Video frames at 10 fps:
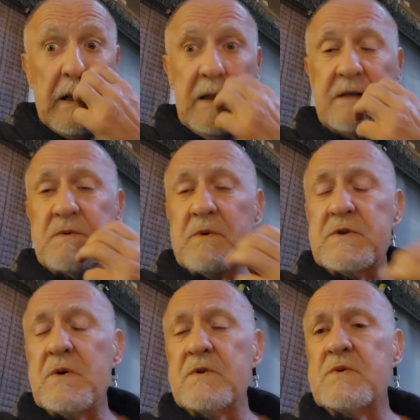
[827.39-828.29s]
Let's
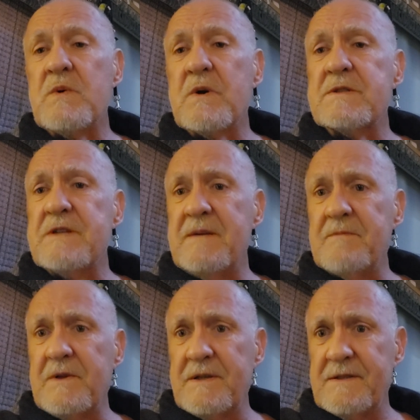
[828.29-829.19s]
return to our state
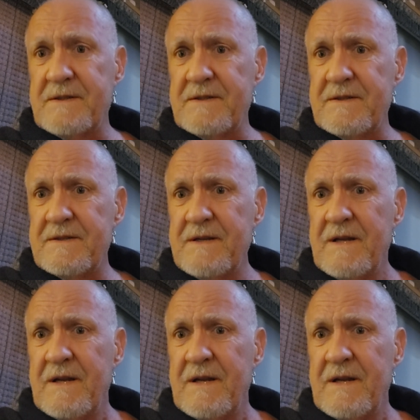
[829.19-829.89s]
militias.